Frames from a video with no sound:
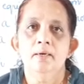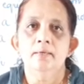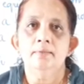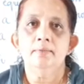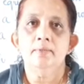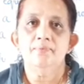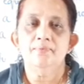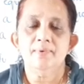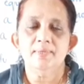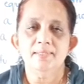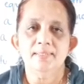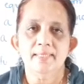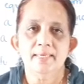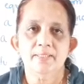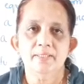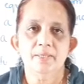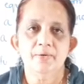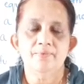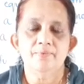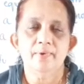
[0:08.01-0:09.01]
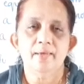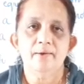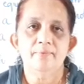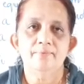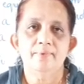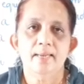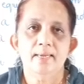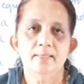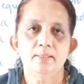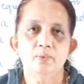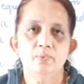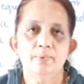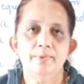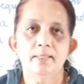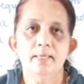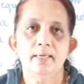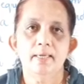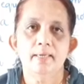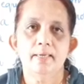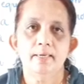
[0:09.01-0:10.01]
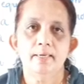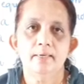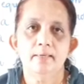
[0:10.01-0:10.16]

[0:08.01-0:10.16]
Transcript: The first section we have dealt with a